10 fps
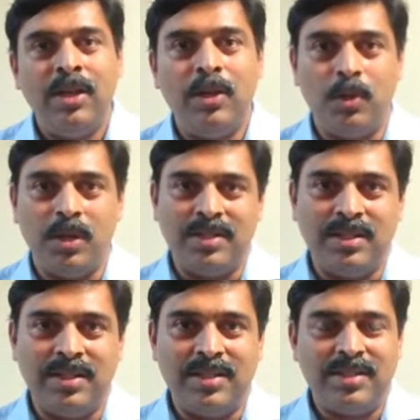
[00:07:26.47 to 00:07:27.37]

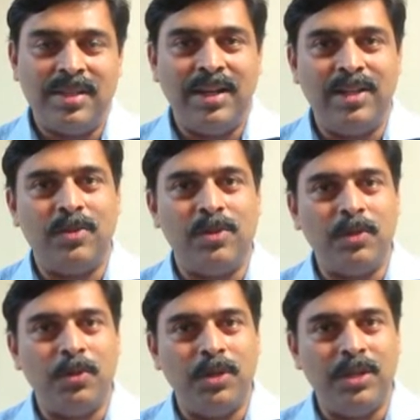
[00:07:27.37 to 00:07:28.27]
yogasanas, and is also
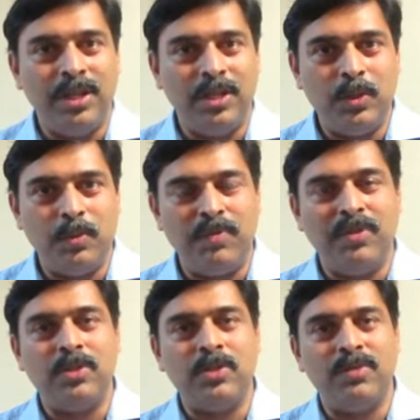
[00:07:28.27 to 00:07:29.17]
going to teach you
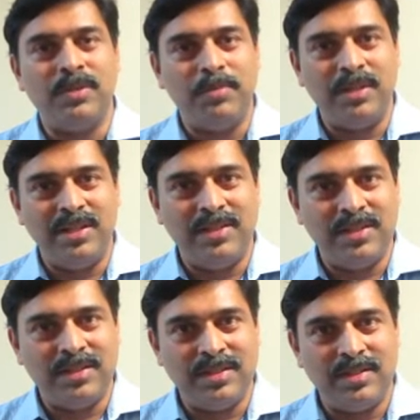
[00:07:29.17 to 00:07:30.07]
prevention of simple
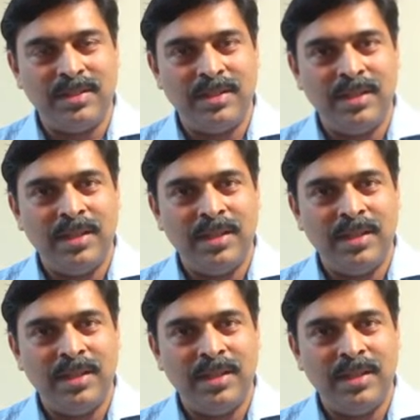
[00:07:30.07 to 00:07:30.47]
diseases.